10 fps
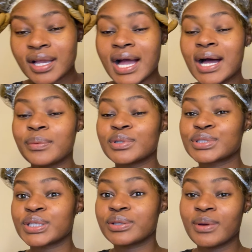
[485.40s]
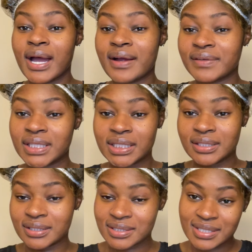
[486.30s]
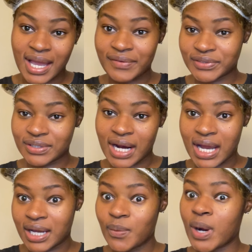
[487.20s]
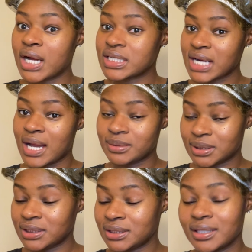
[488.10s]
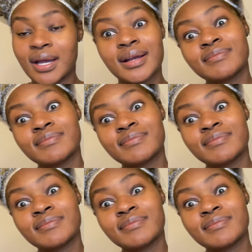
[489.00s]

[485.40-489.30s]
I will show you how everything looks after I wash out the